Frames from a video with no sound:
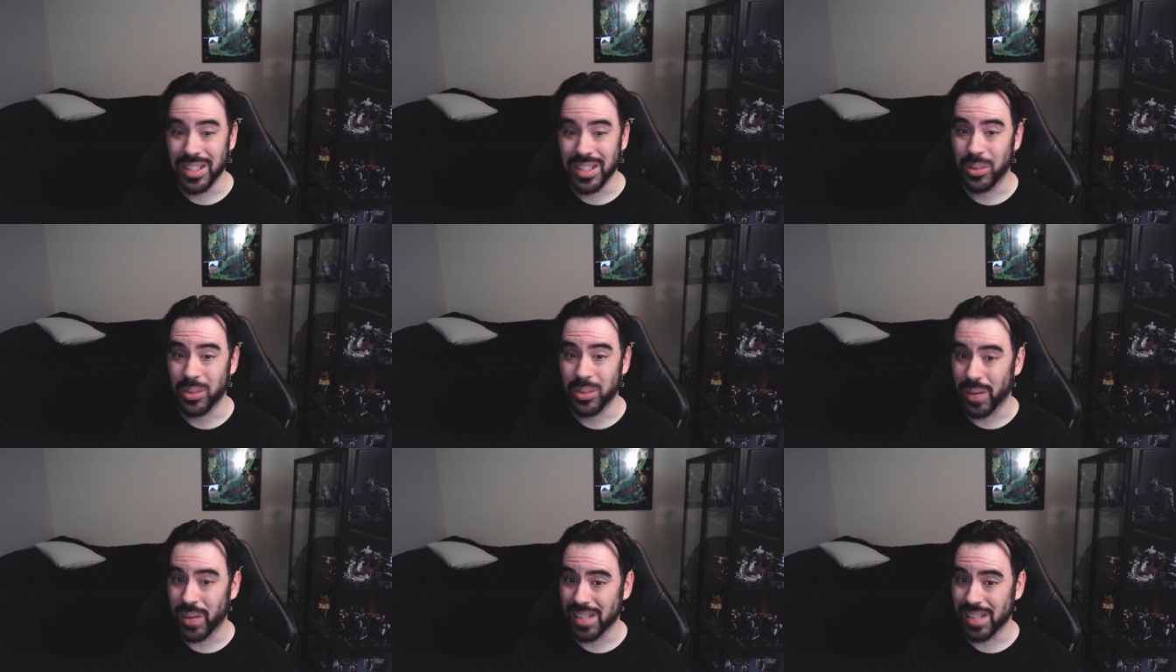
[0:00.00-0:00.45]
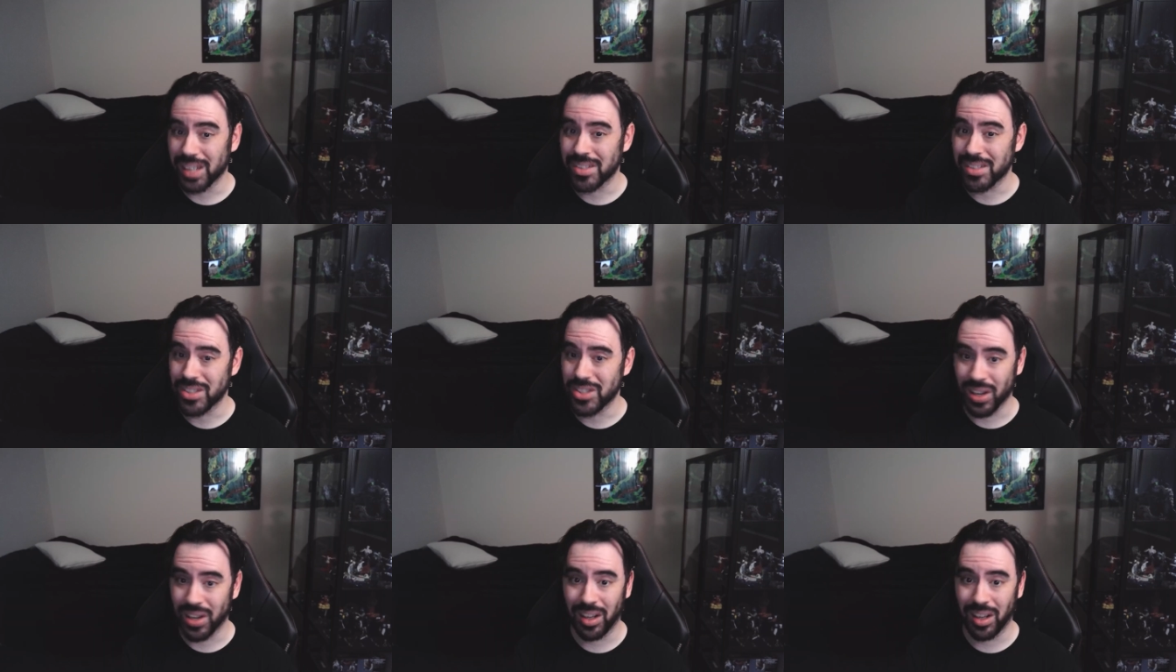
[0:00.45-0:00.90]
great
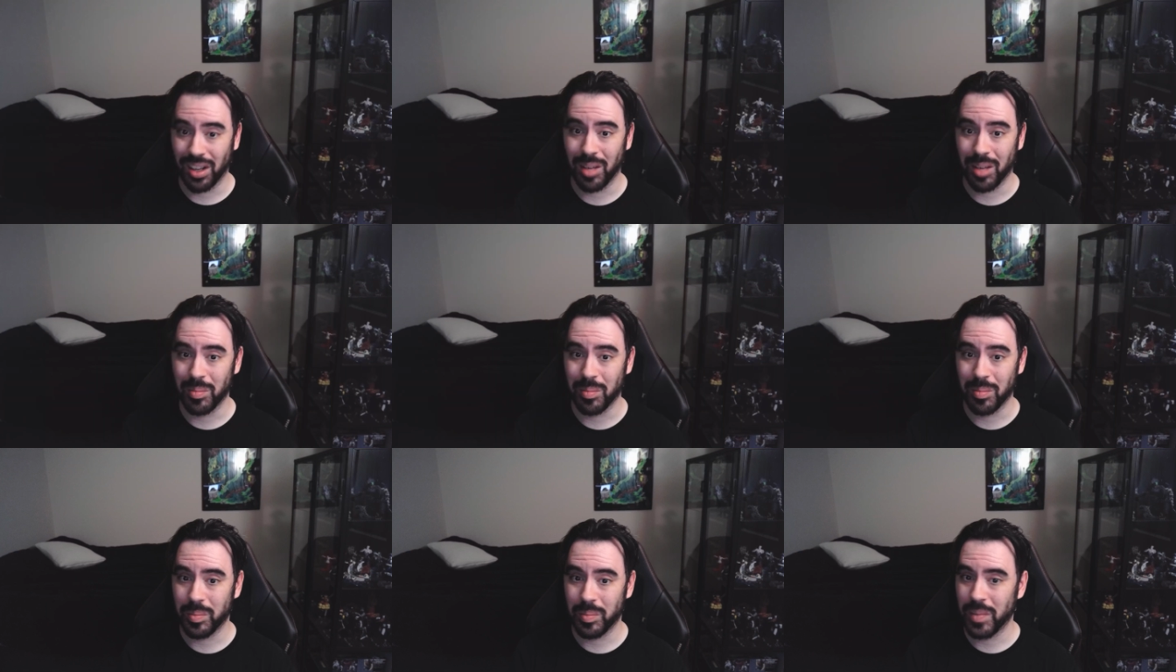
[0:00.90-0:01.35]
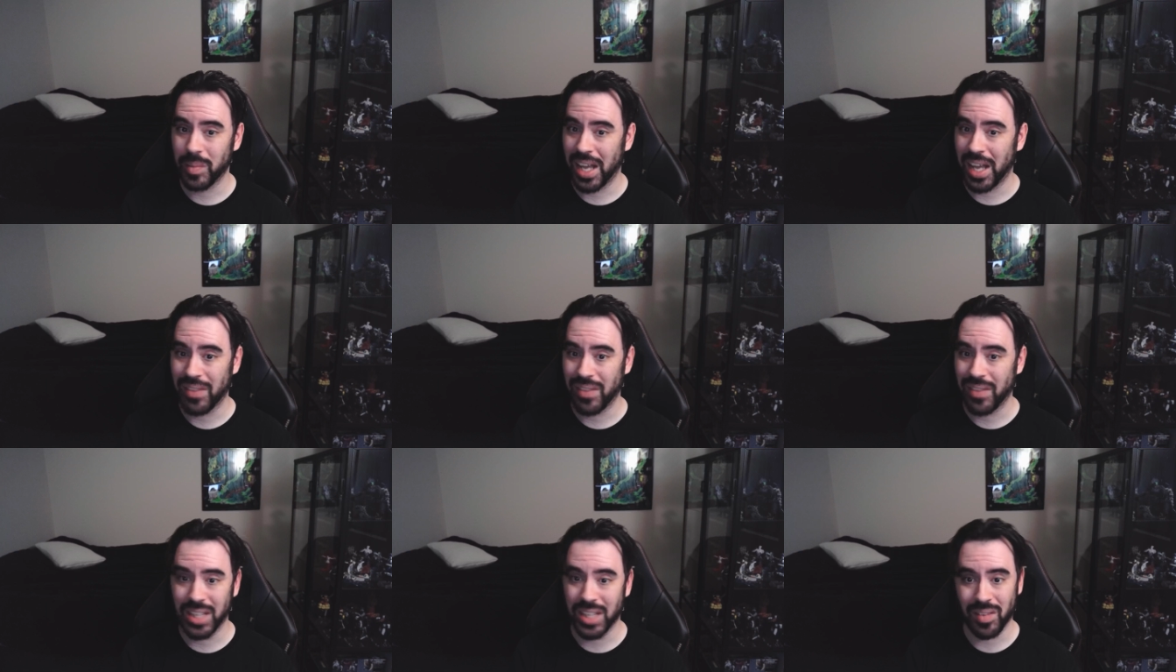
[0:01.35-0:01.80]
job
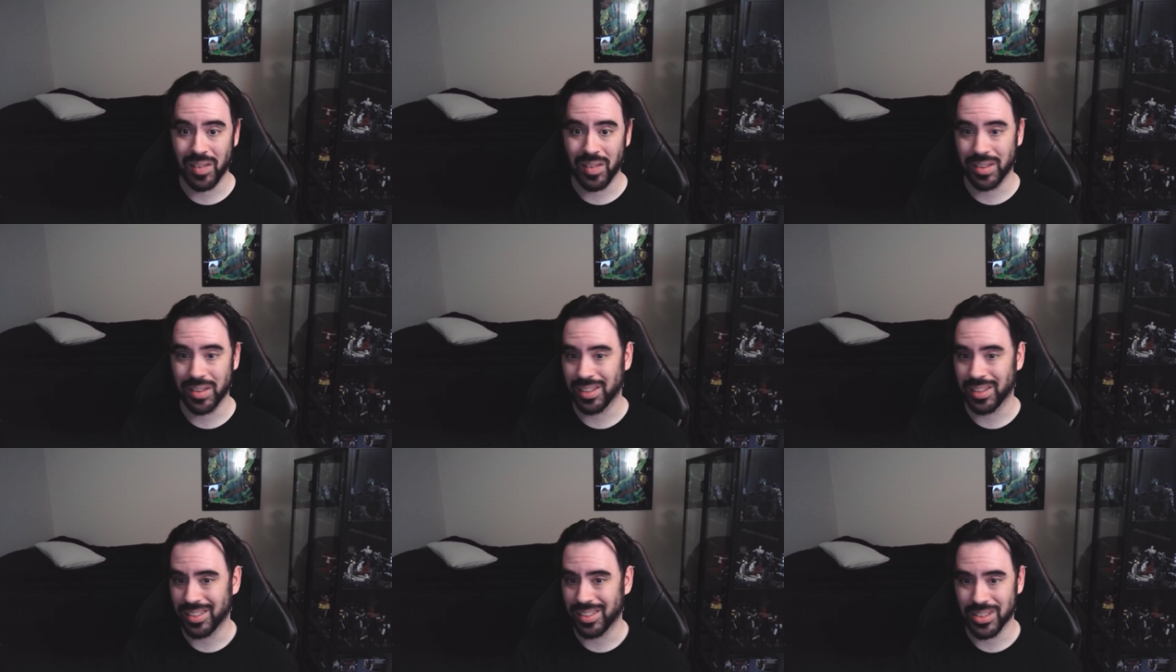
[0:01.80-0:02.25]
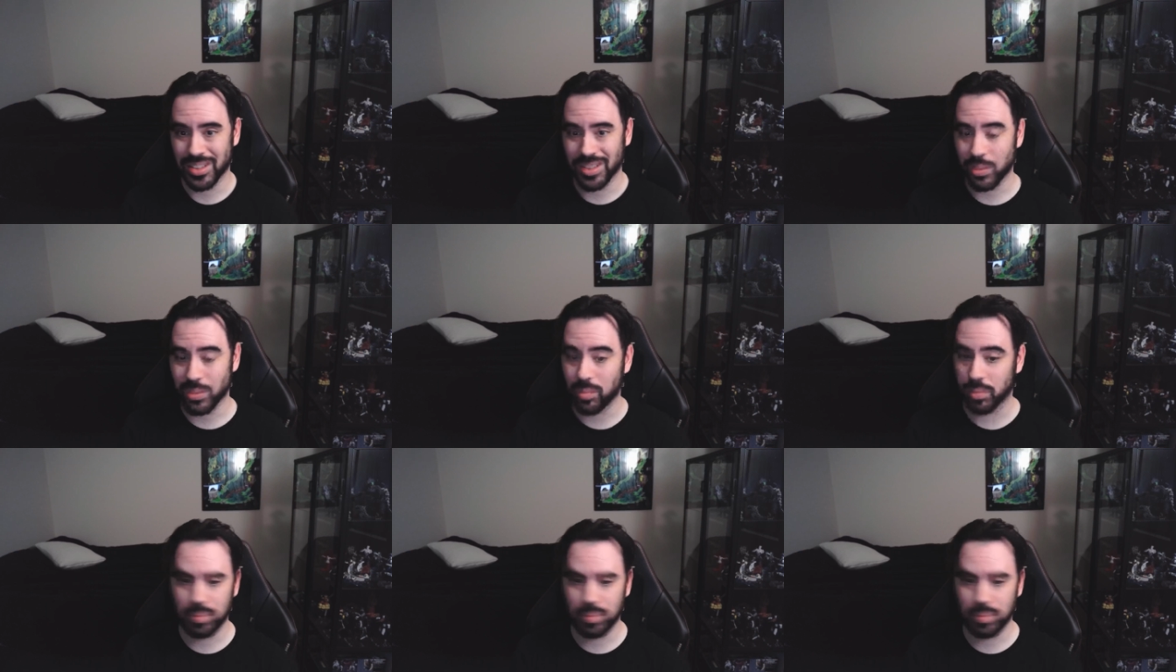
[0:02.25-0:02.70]
having everything just
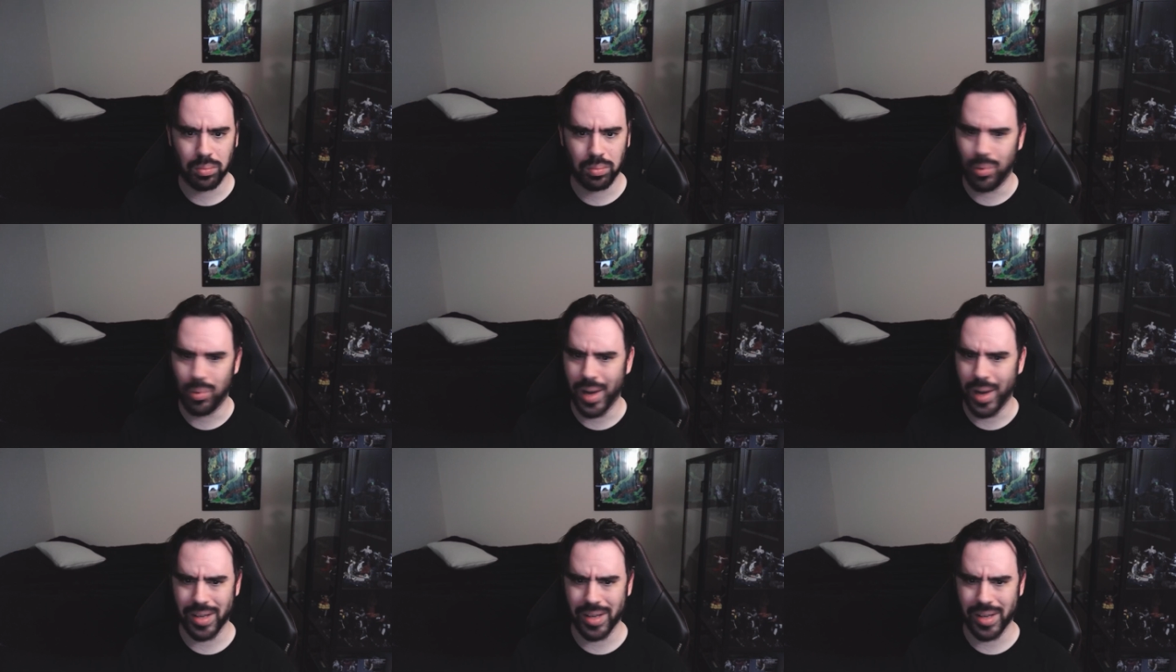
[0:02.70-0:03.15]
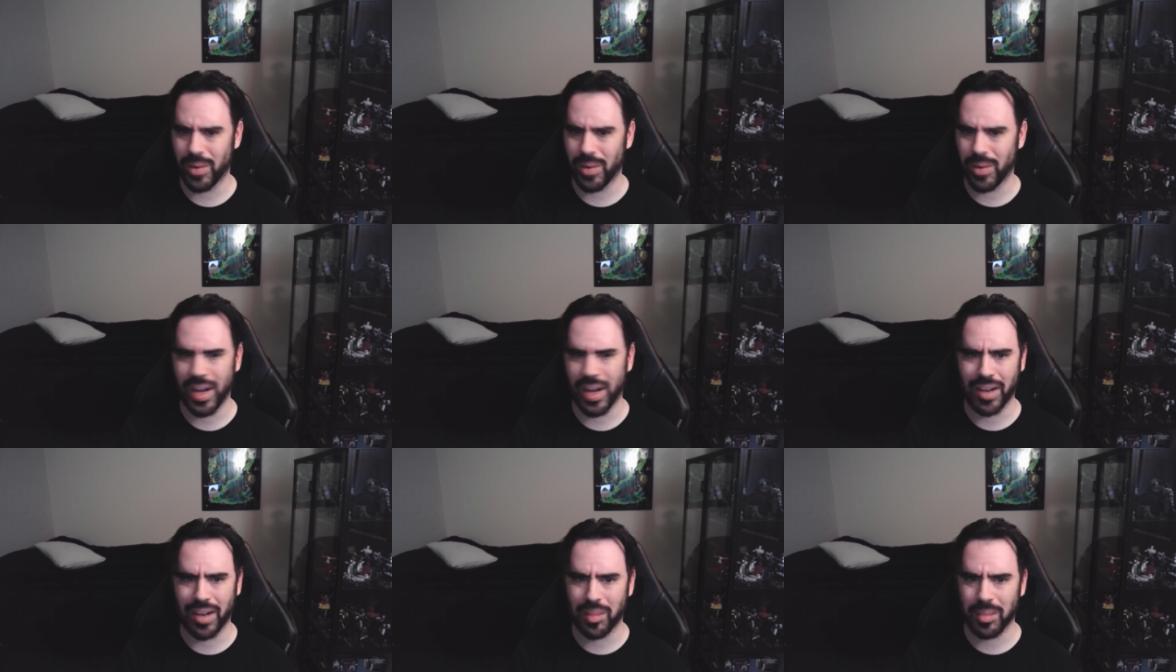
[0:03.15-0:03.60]
ready right
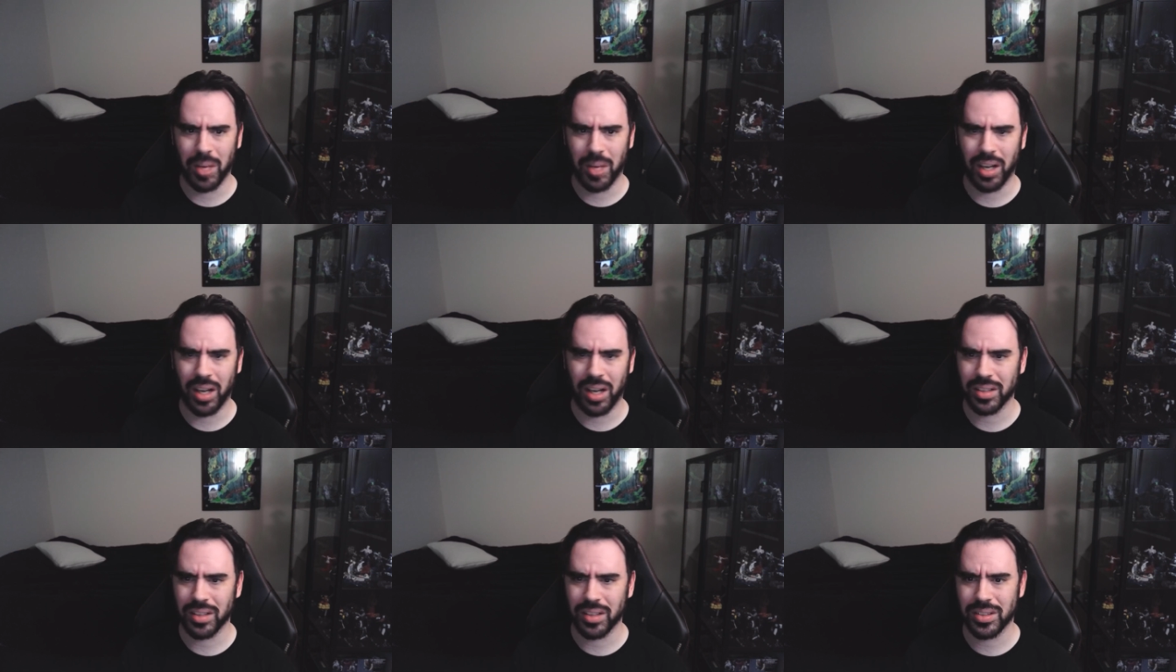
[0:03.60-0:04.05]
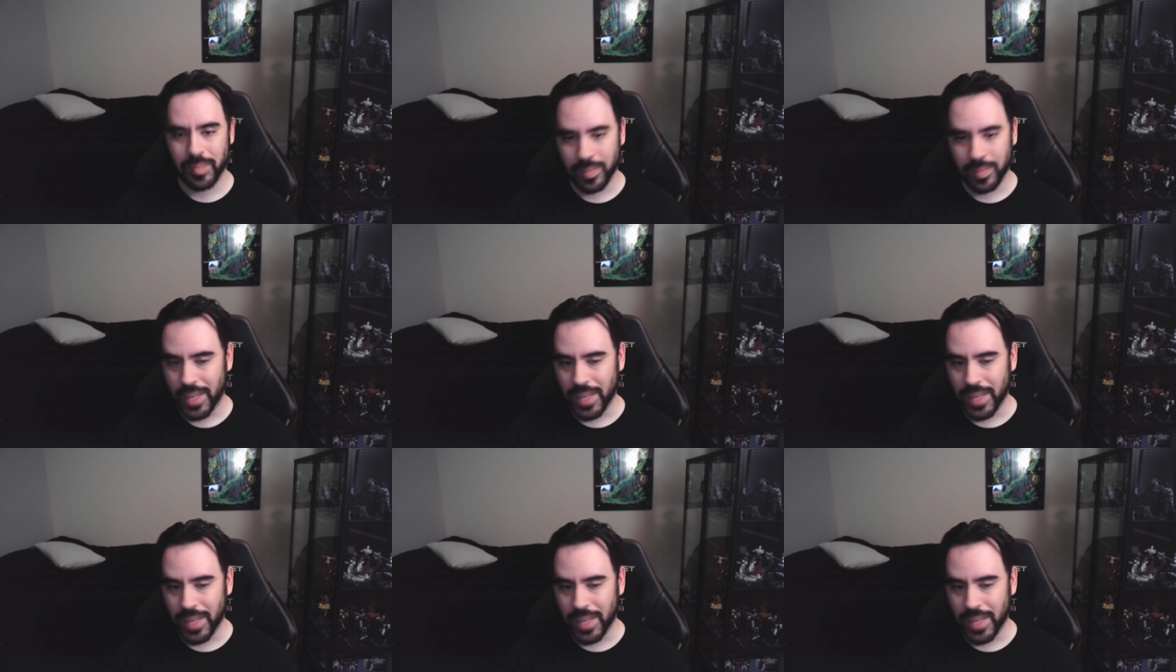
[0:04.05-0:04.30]
out of the box.